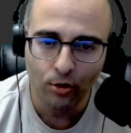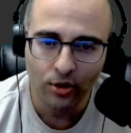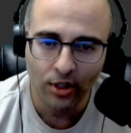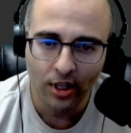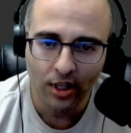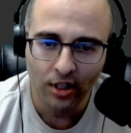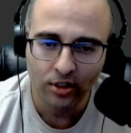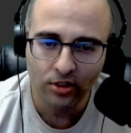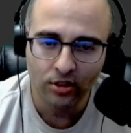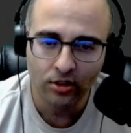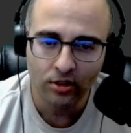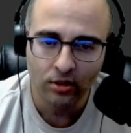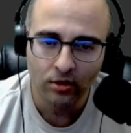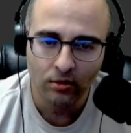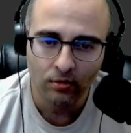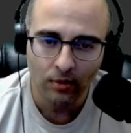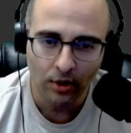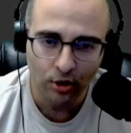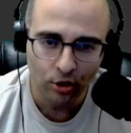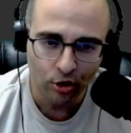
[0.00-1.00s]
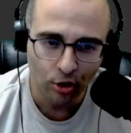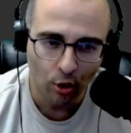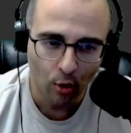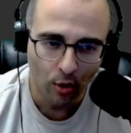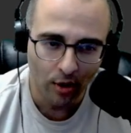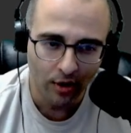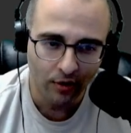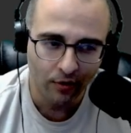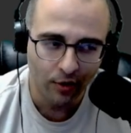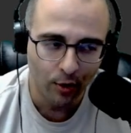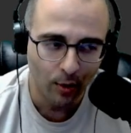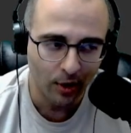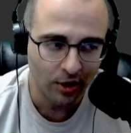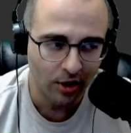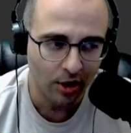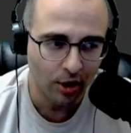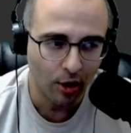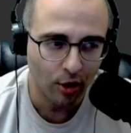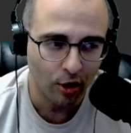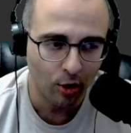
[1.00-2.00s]
text, and so on for the rest
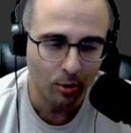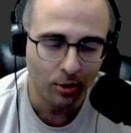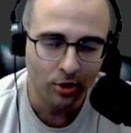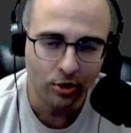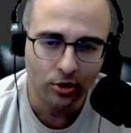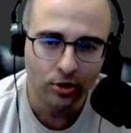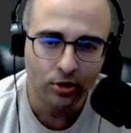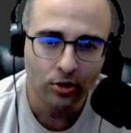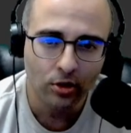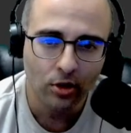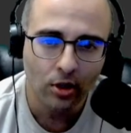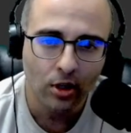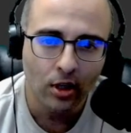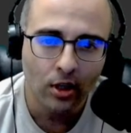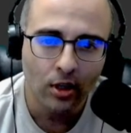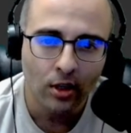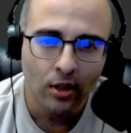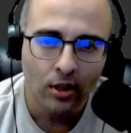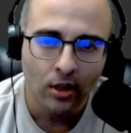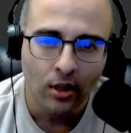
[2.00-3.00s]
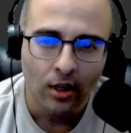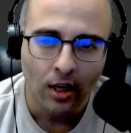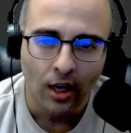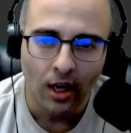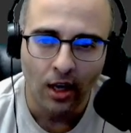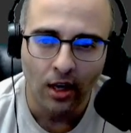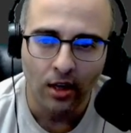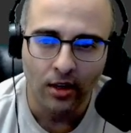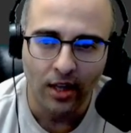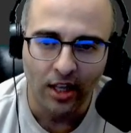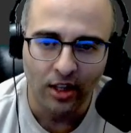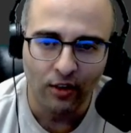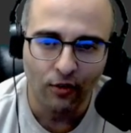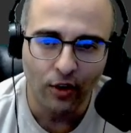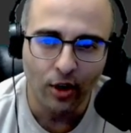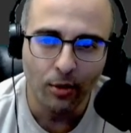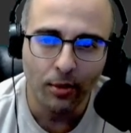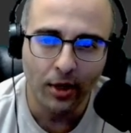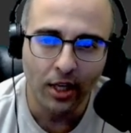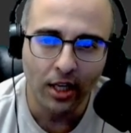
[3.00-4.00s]
of the arguments. And at the
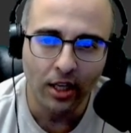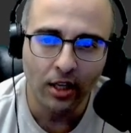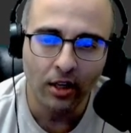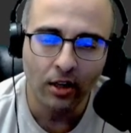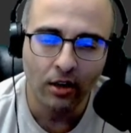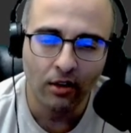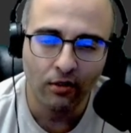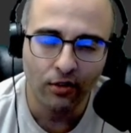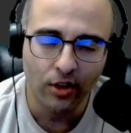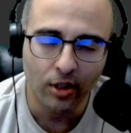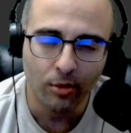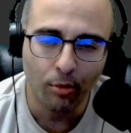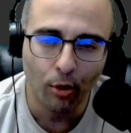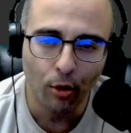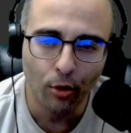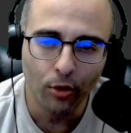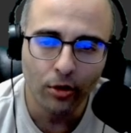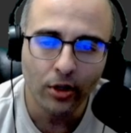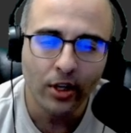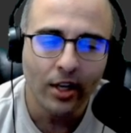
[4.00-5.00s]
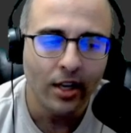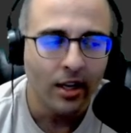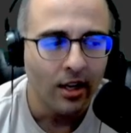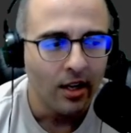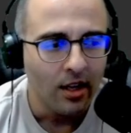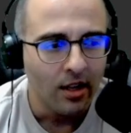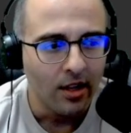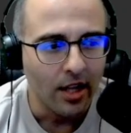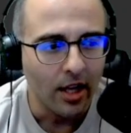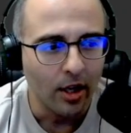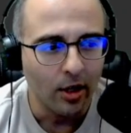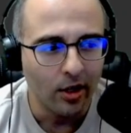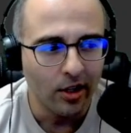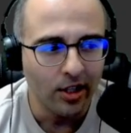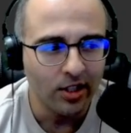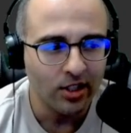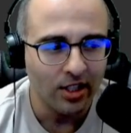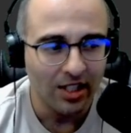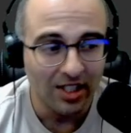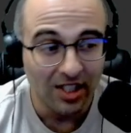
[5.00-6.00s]
very beginning of the poll, that'll
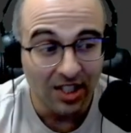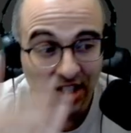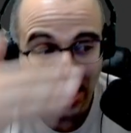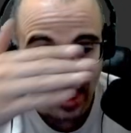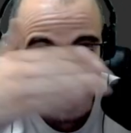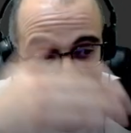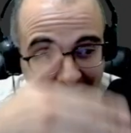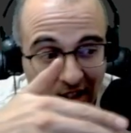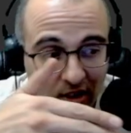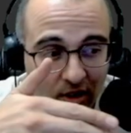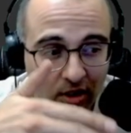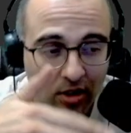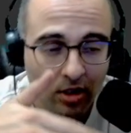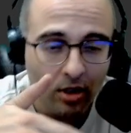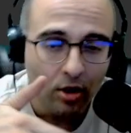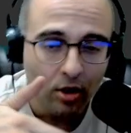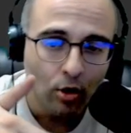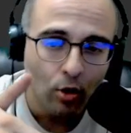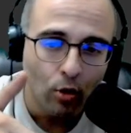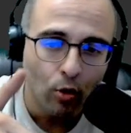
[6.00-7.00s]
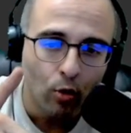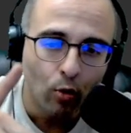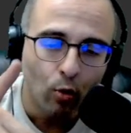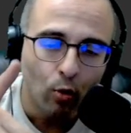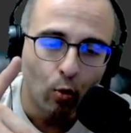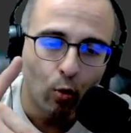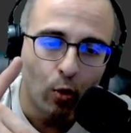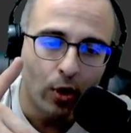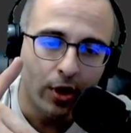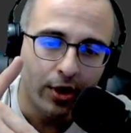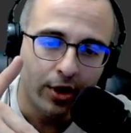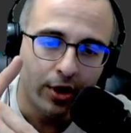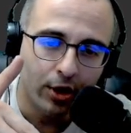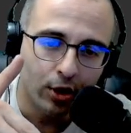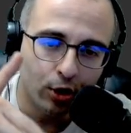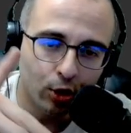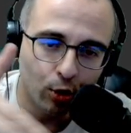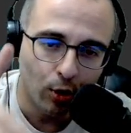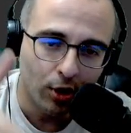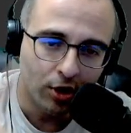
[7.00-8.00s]
list in chat what their
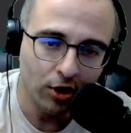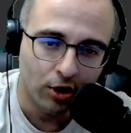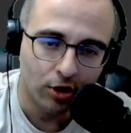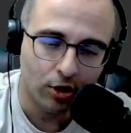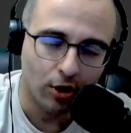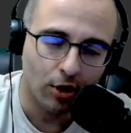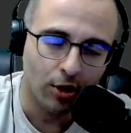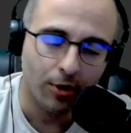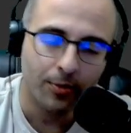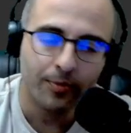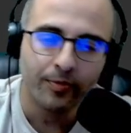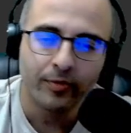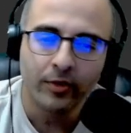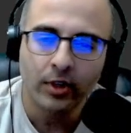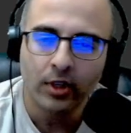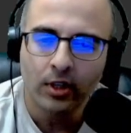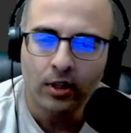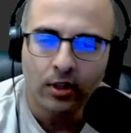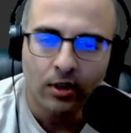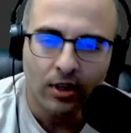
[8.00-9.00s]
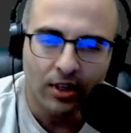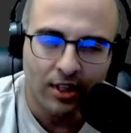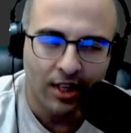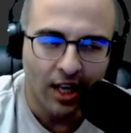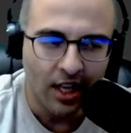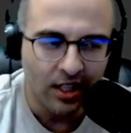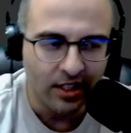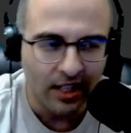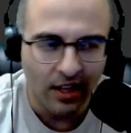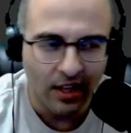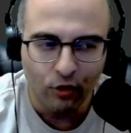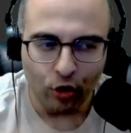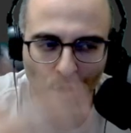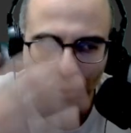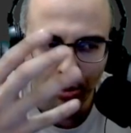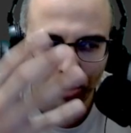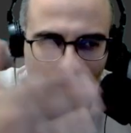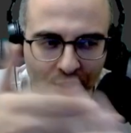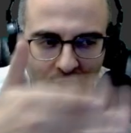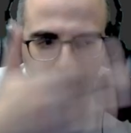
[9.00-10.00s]
choices are in case they have
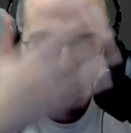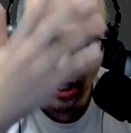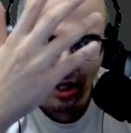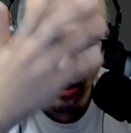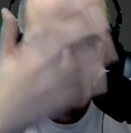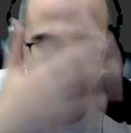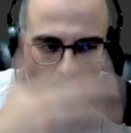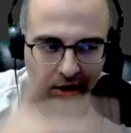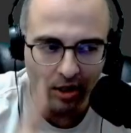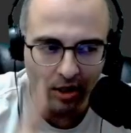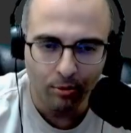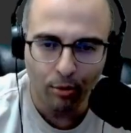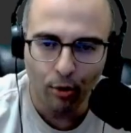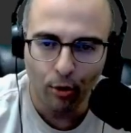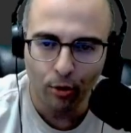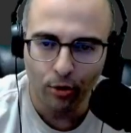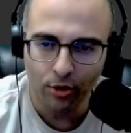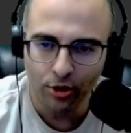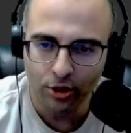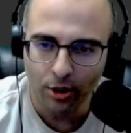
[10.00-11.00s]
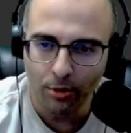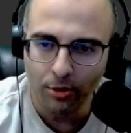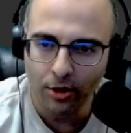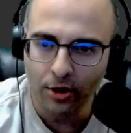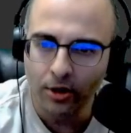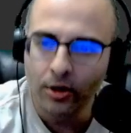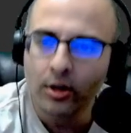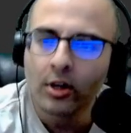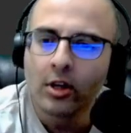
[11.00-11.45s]
trouble seeing the poll or something.